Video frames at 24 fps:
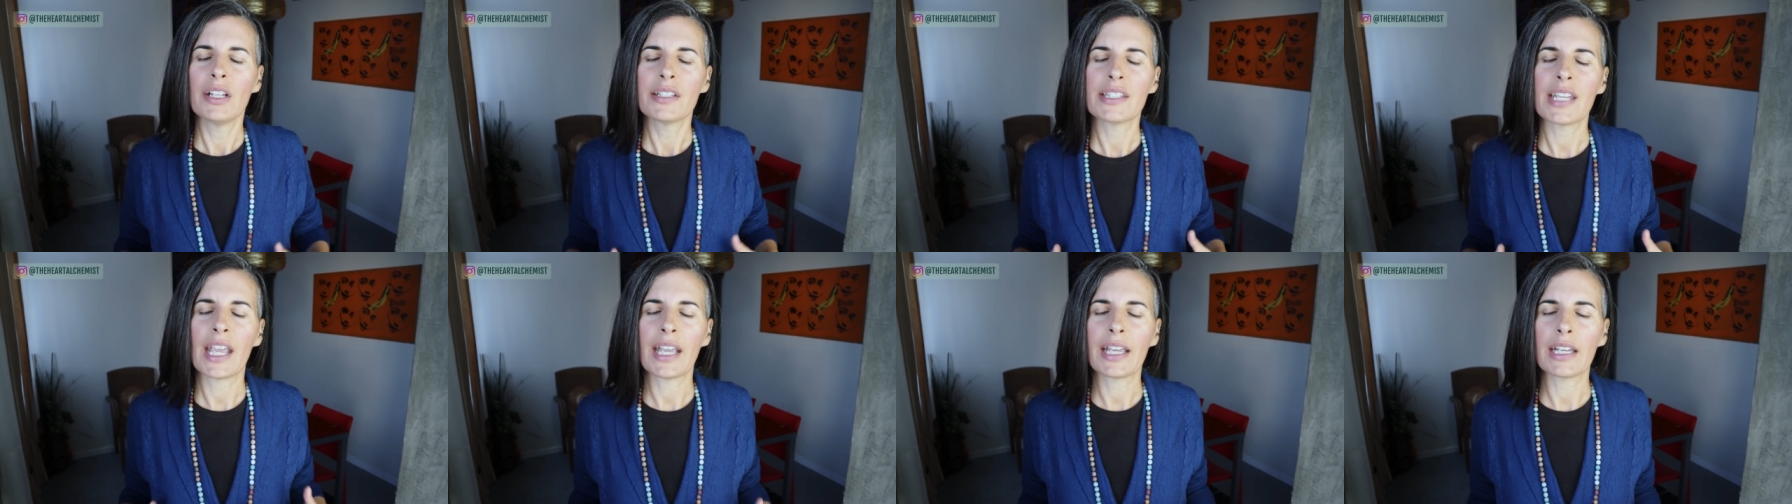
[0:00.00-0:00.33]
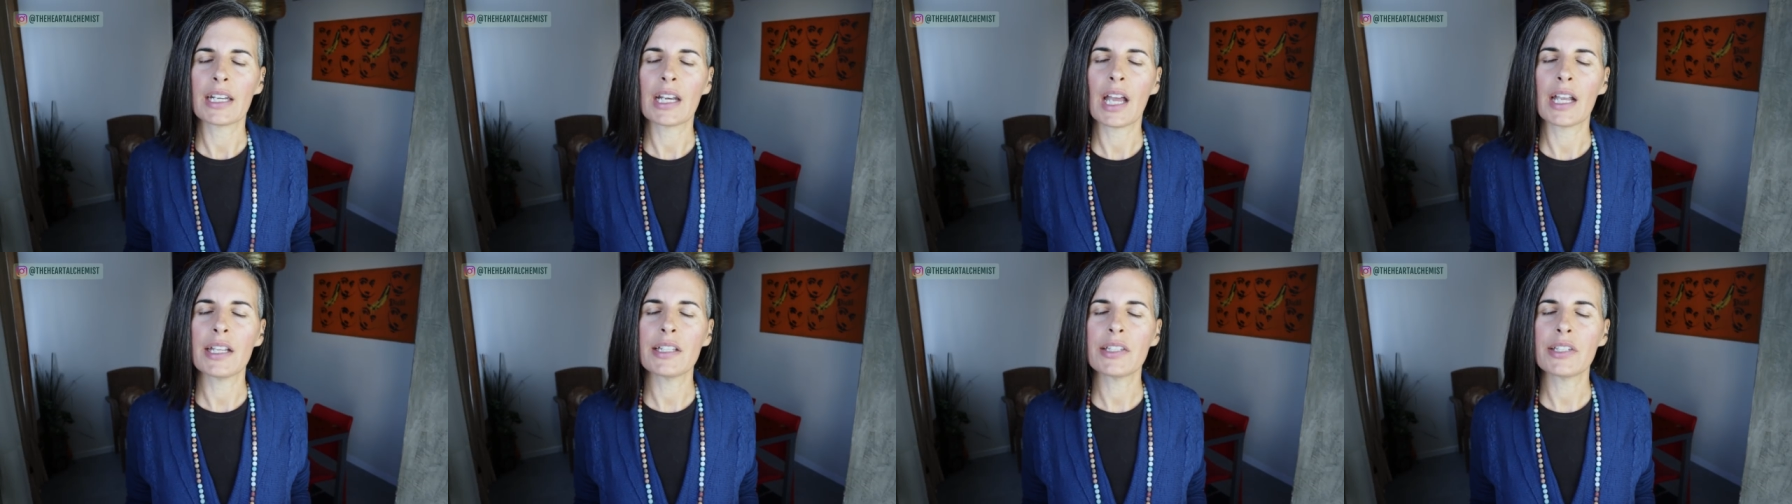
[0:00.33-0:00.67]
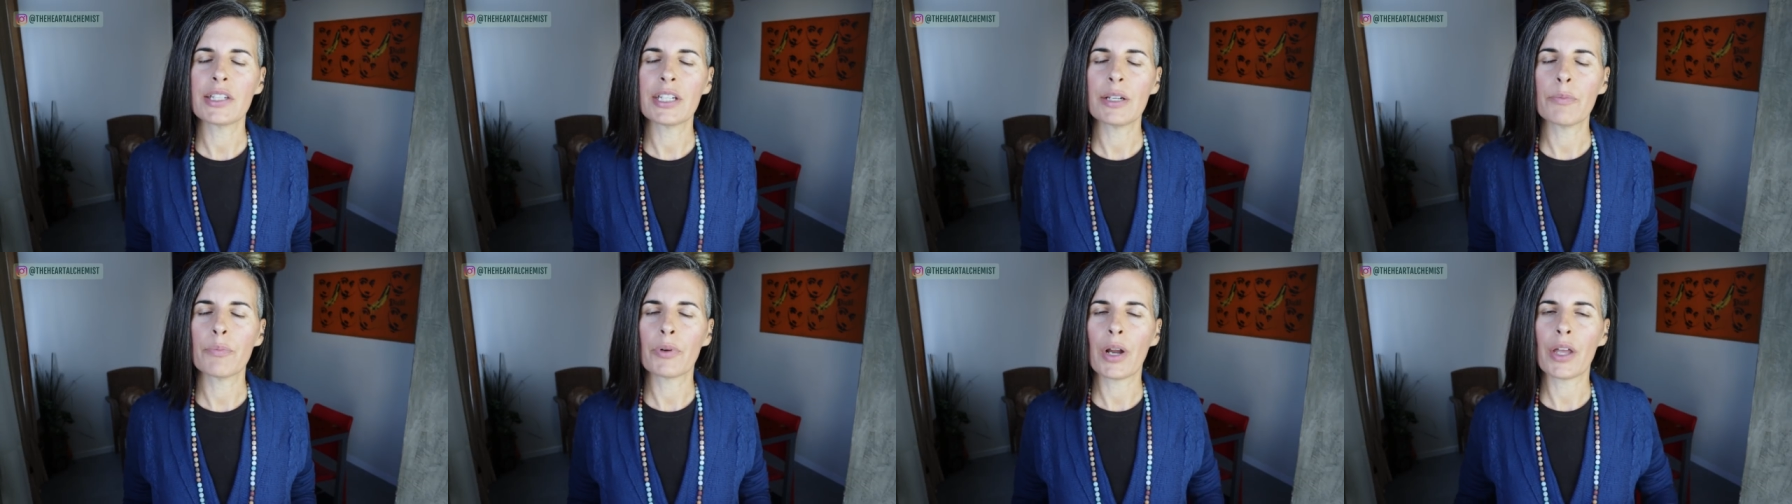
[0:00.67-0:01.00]
Take a nice
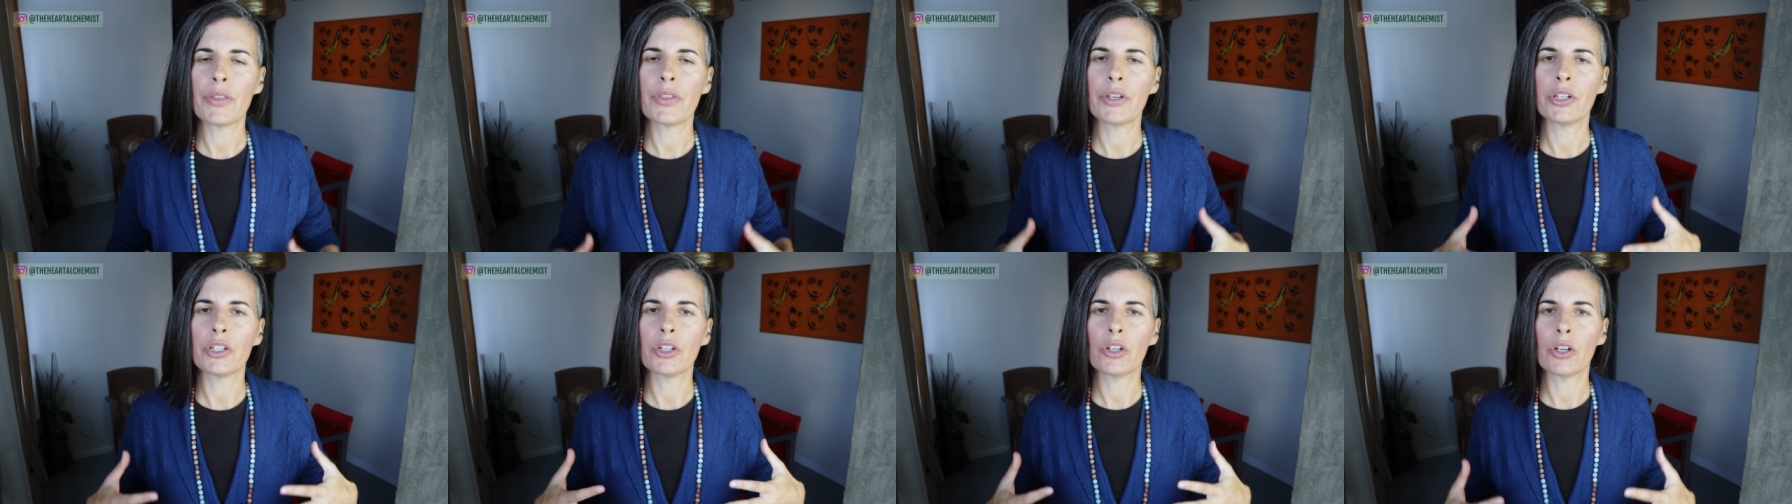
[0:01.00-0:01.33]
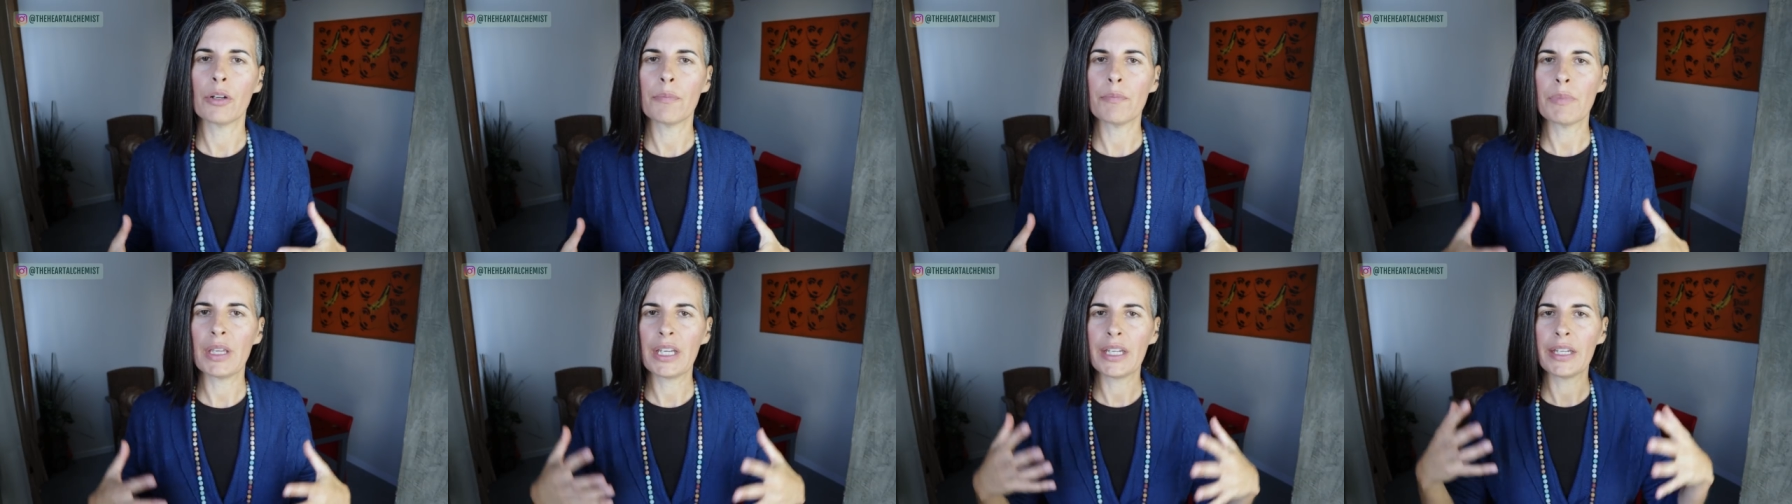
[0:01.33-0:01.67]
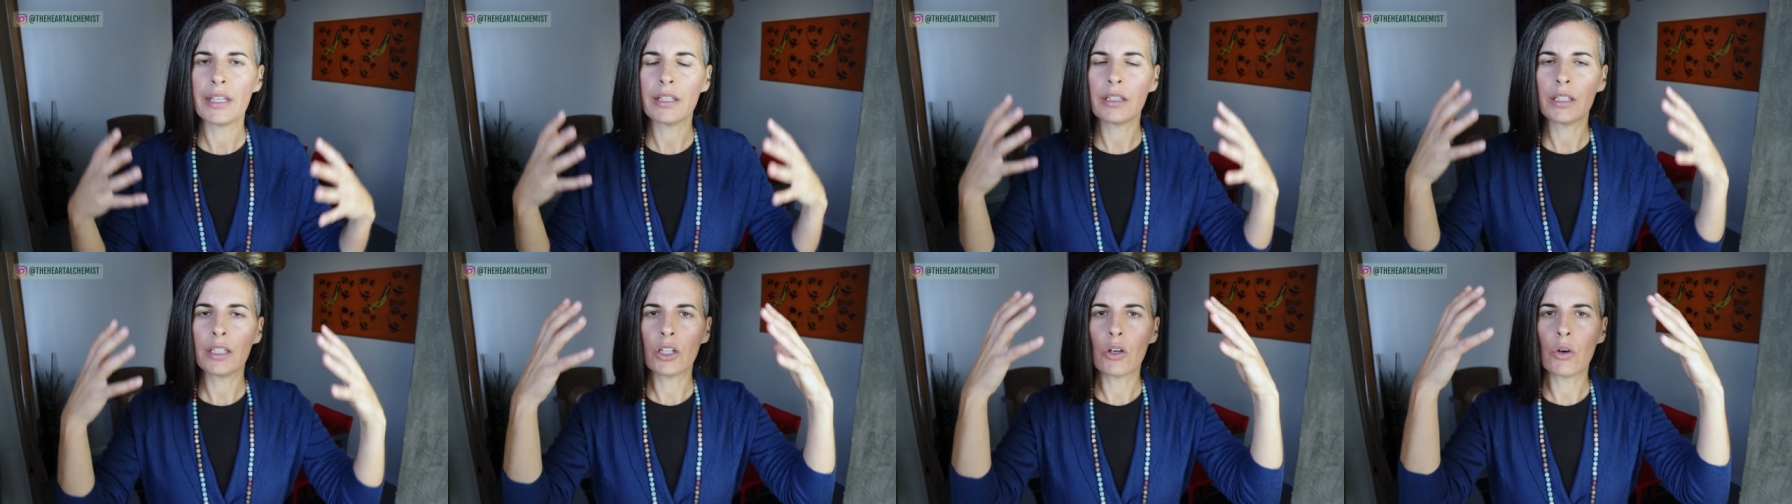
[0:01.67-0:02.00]
deep breath and you're
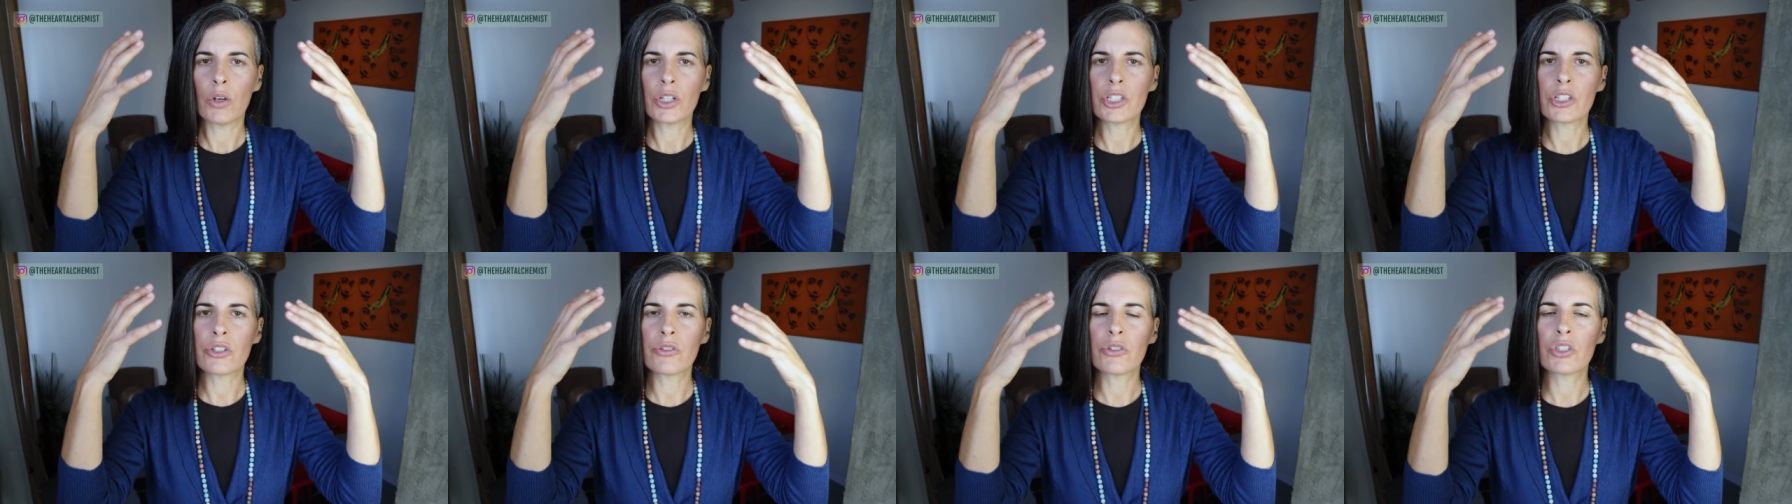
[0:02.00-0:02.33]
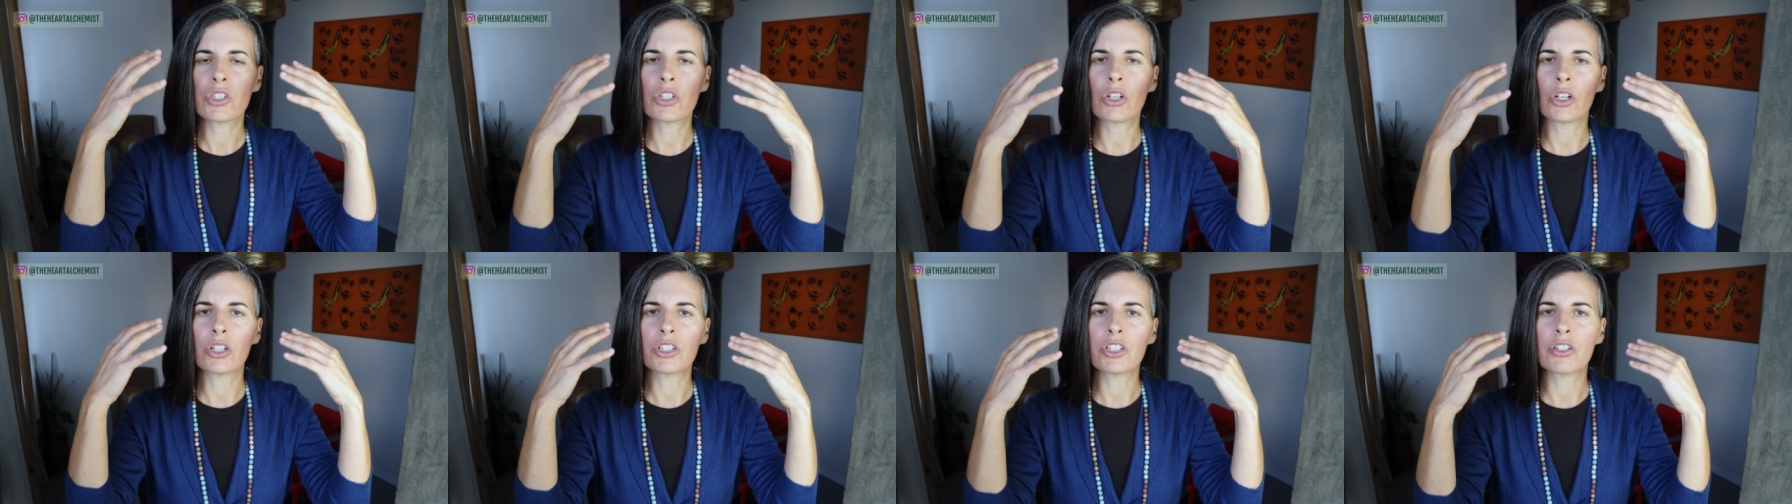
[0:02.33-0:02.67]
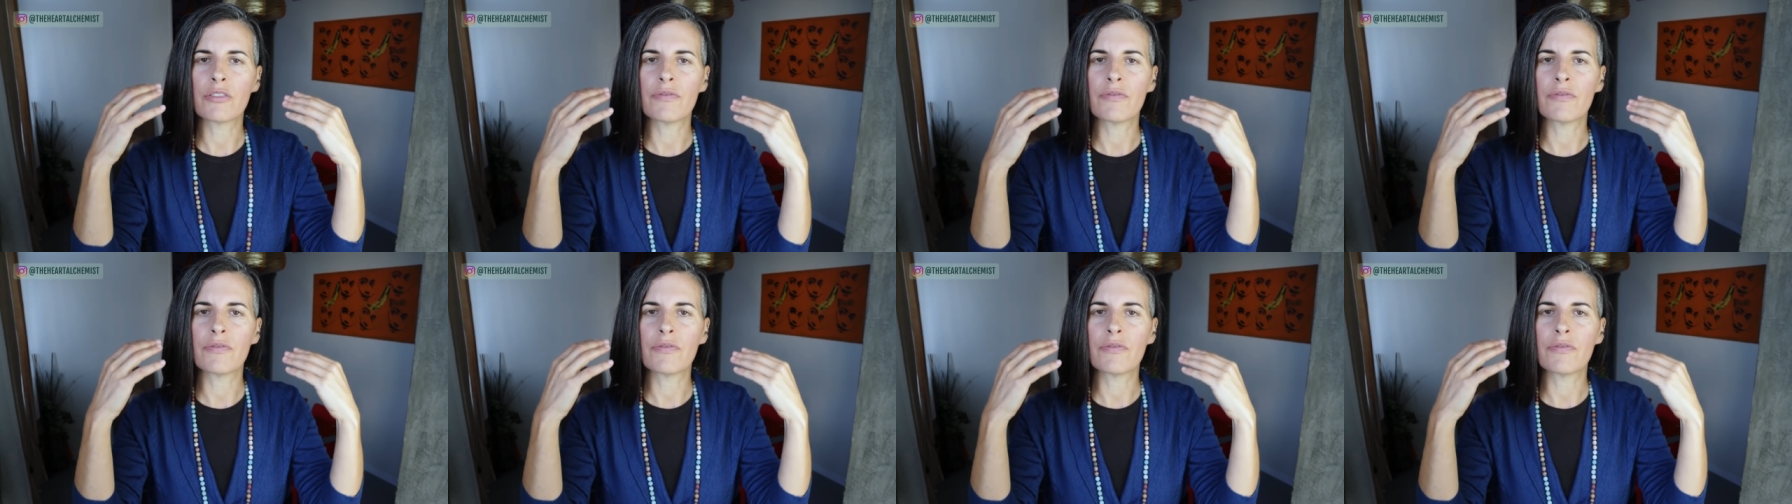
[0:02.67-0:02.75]
immediately going to start